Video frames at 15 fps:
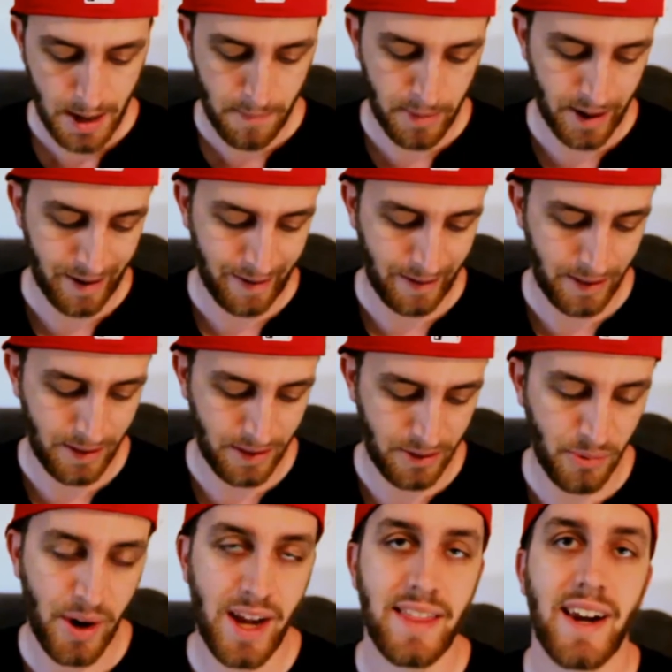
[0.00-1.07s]
But the
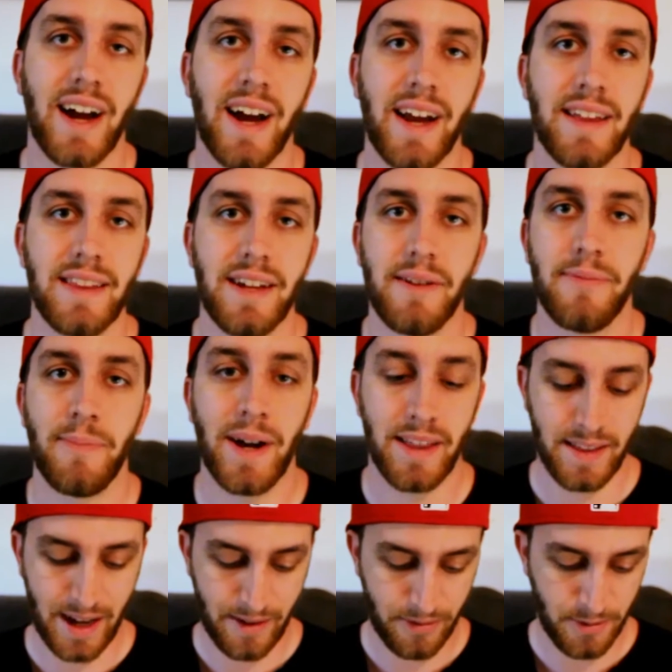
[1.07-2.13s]
way that I live my
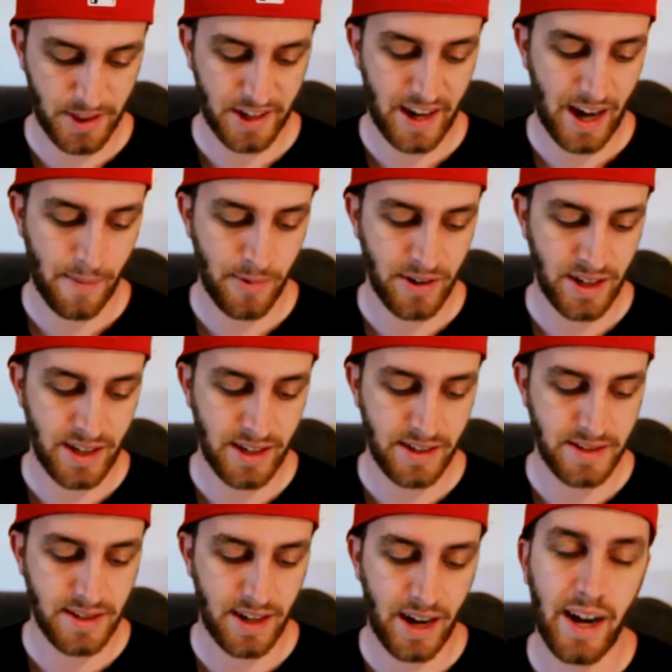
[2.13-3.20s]
life with a camera
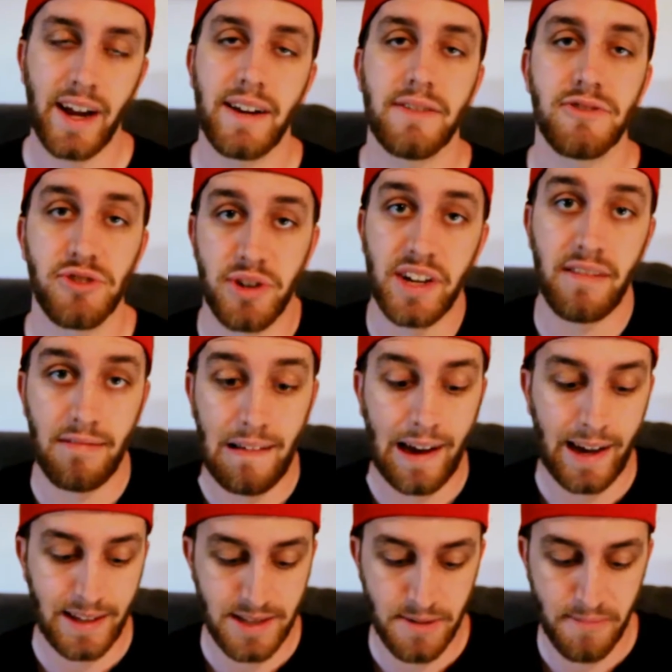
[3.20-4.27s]
is I treat it
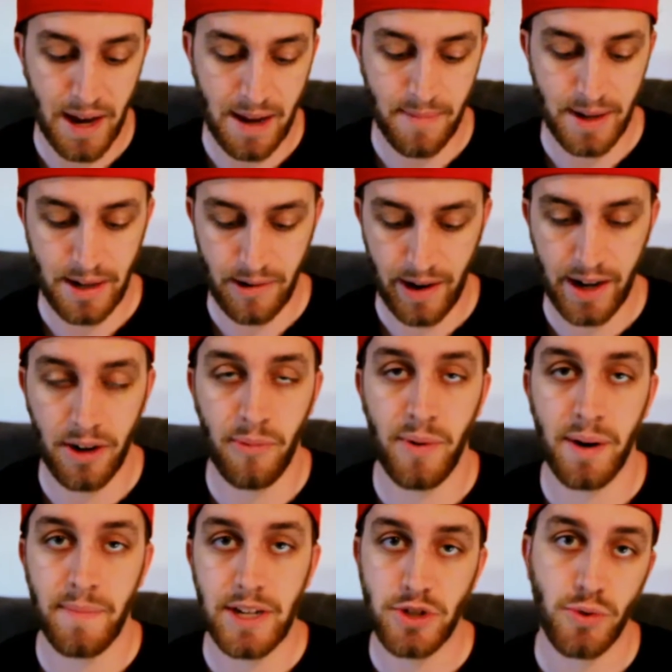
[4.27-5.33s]
like it's a baby. I don't
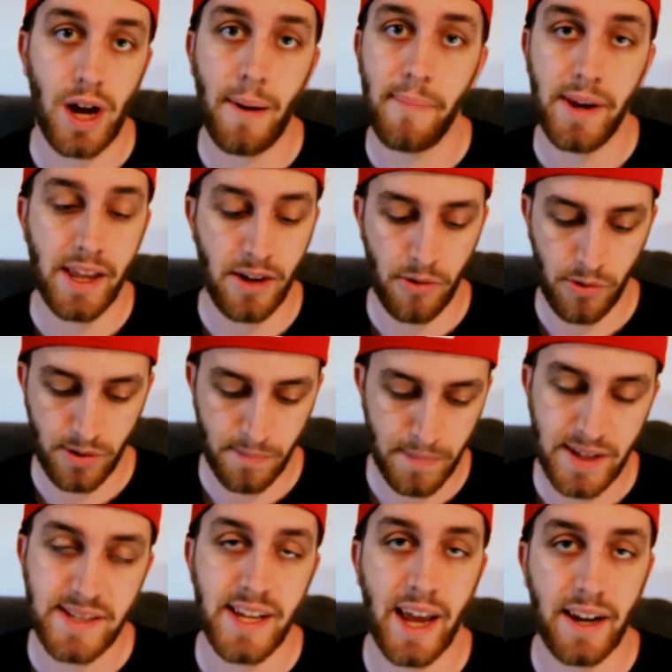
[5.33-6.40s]
want to be dropping it or
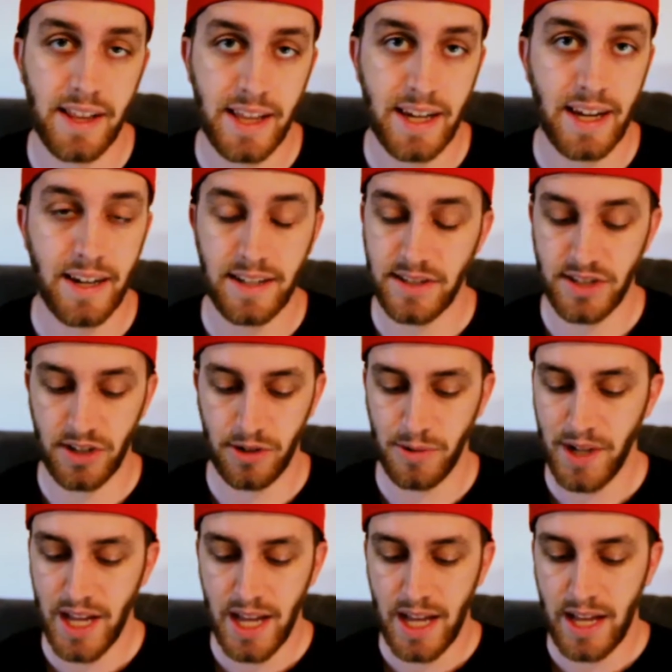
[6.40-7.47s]
mishandling it. And so
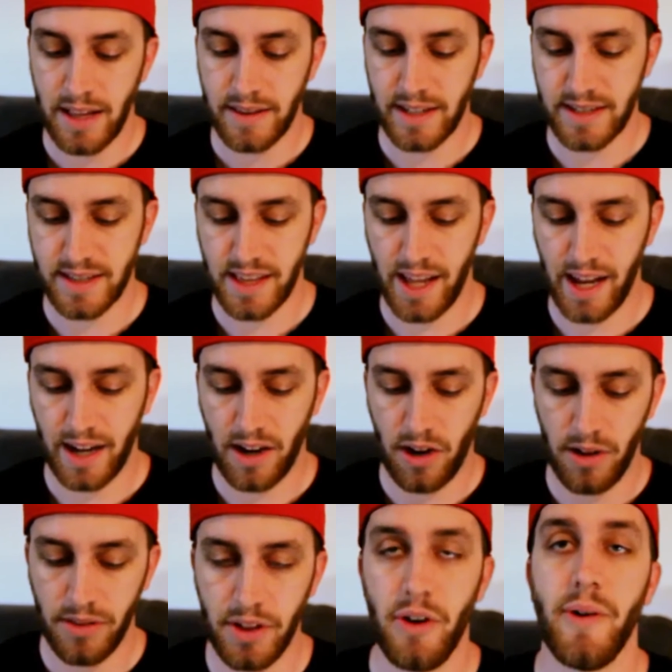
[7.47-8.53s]
this thing,
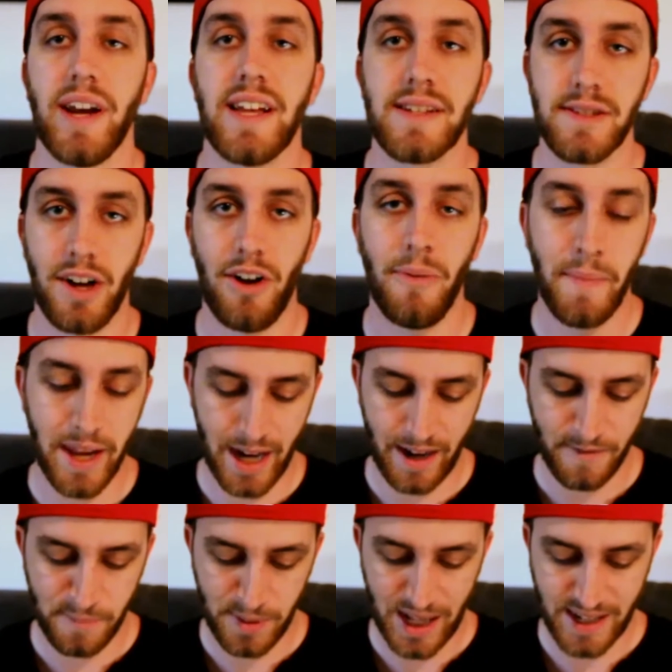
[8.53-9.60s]
although it is all made out
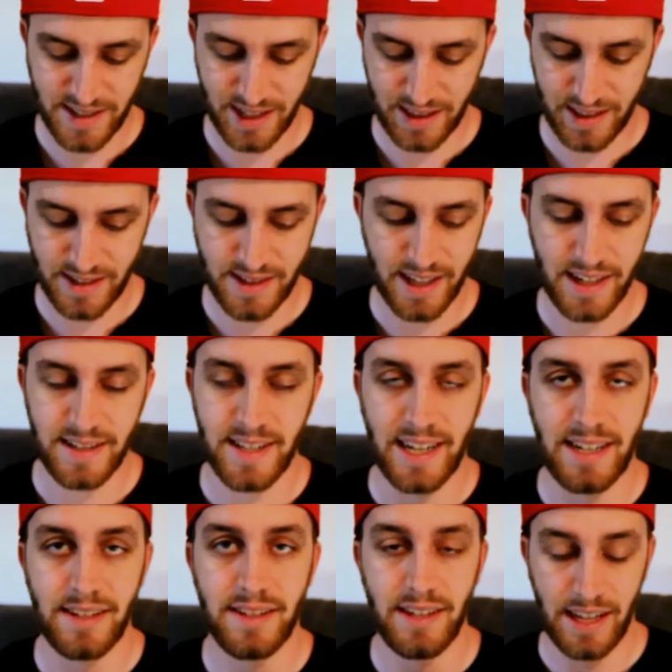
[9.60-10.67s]
of plastic, this thing is
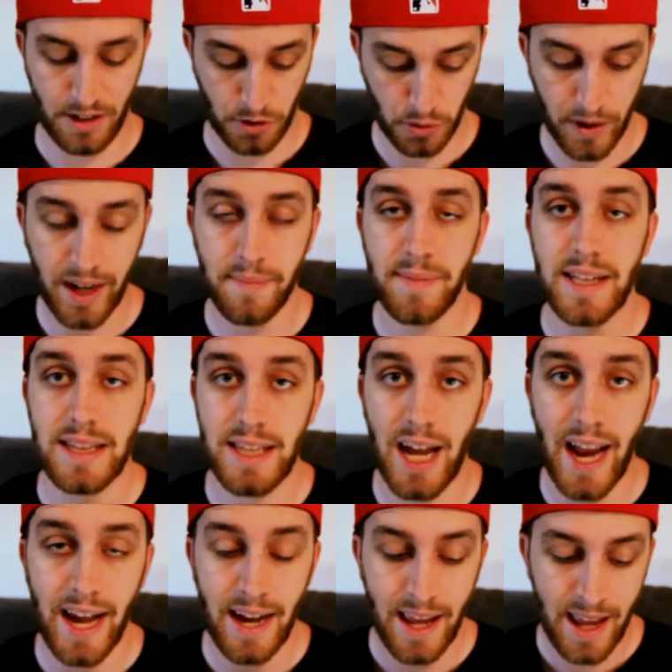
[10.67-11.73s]
incredibly
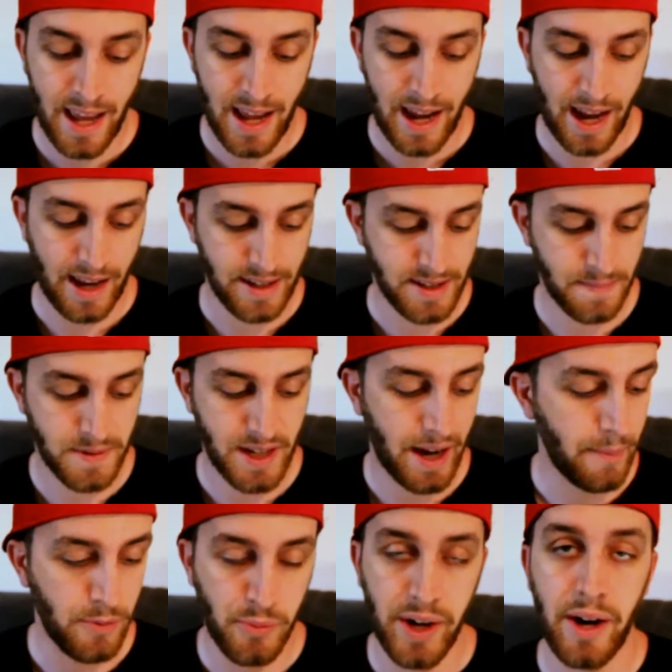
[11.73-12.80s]
light. And
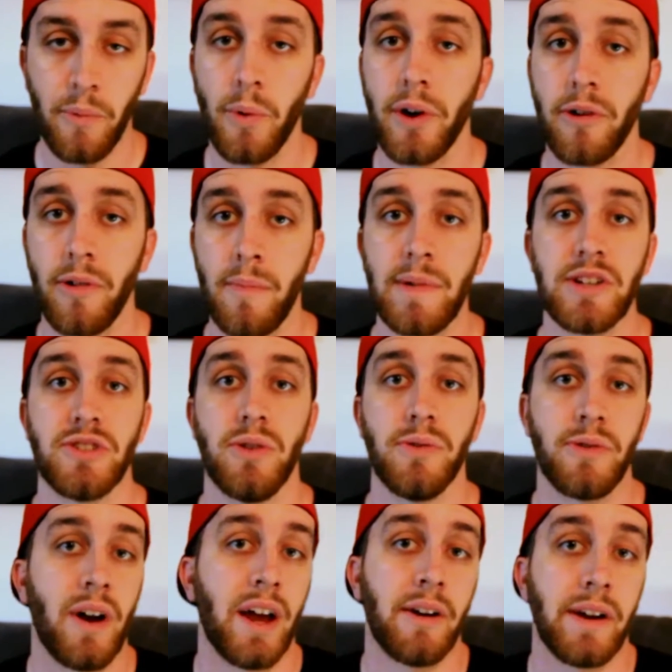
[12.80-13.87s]
sometimes when I wear it around my
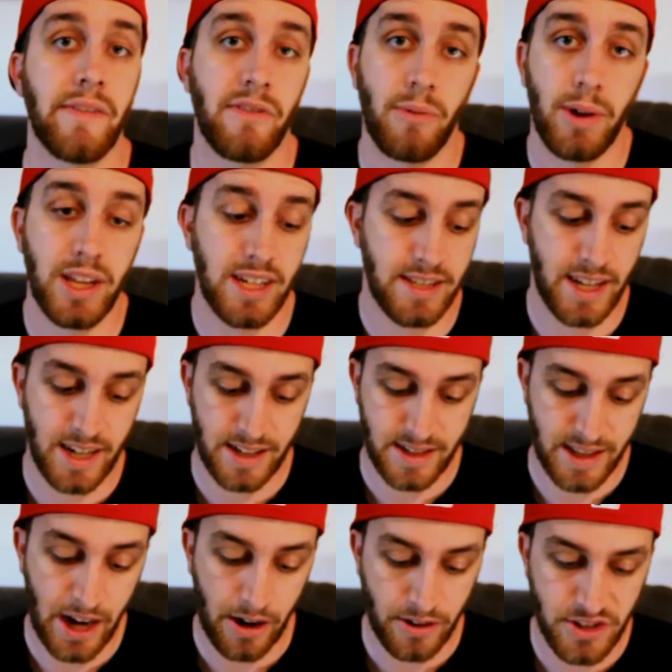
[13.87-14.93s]
shoulder, I don't even realize that it's
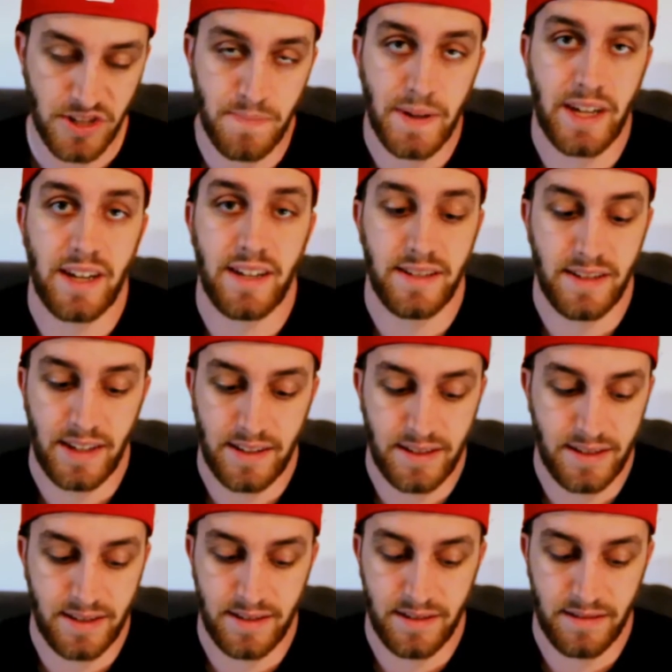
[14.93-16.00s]
there just because
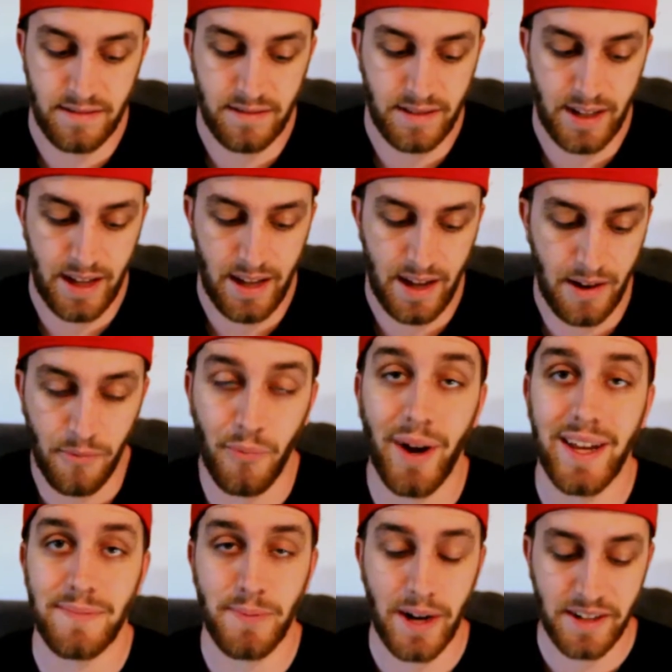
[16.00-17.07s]
it
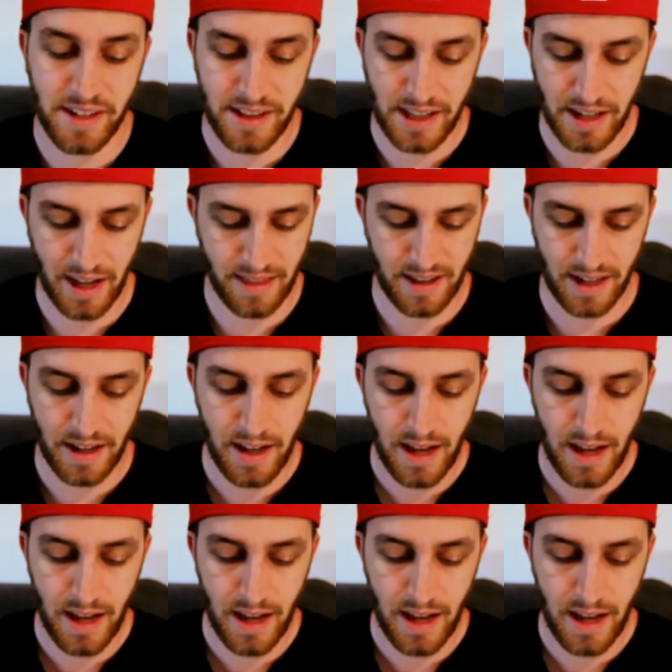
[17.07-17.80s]
weighs practically nothing.